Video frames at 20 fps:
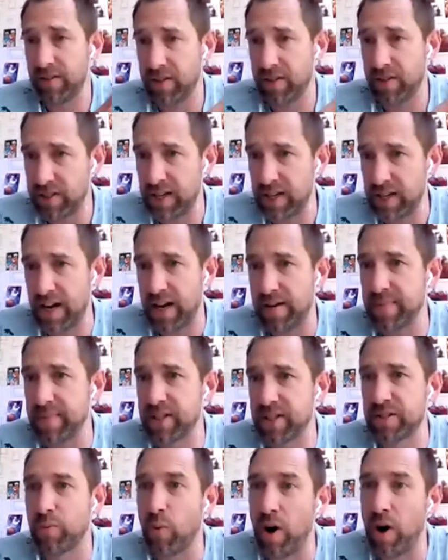the same as the
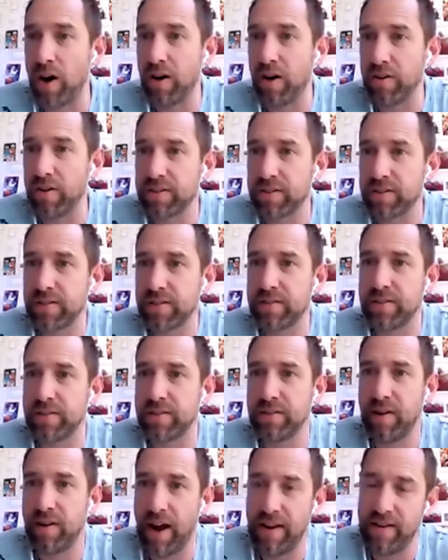wild,
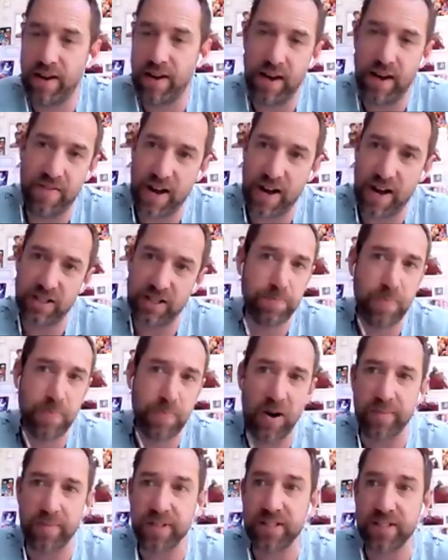and that
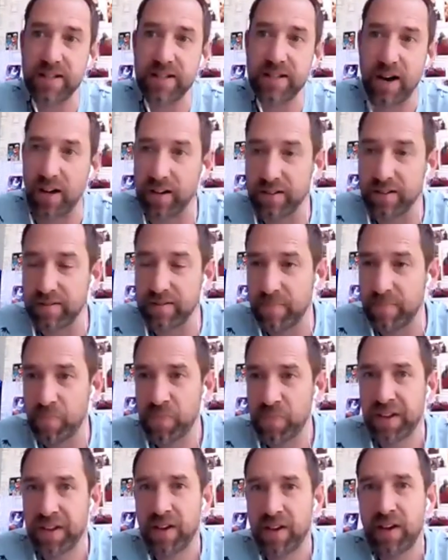experiment's done.
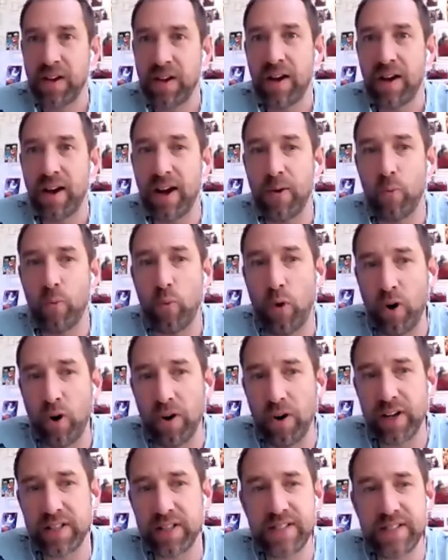What
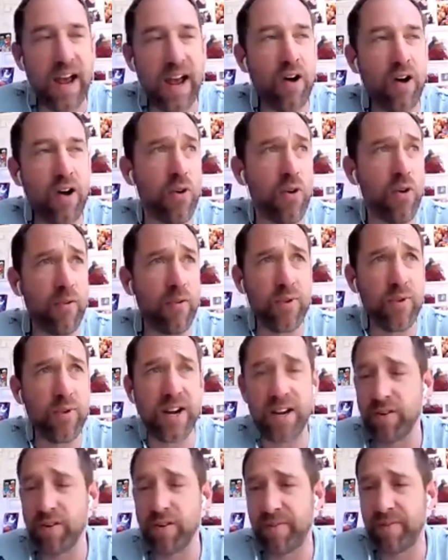is now a really
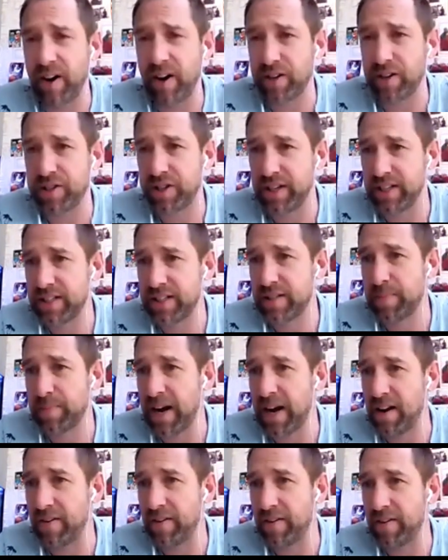good function is to be
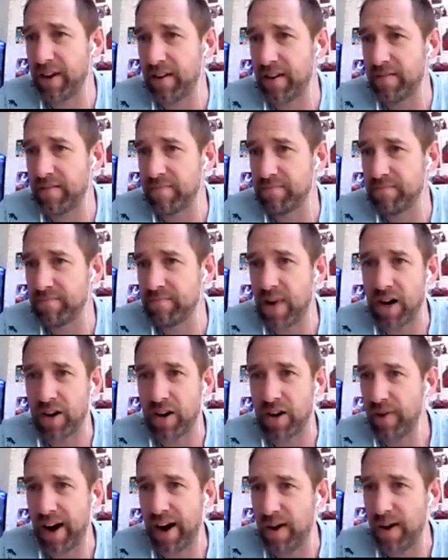able to then muck
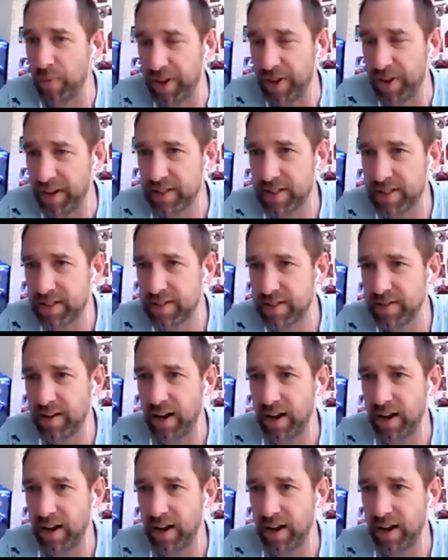around with this,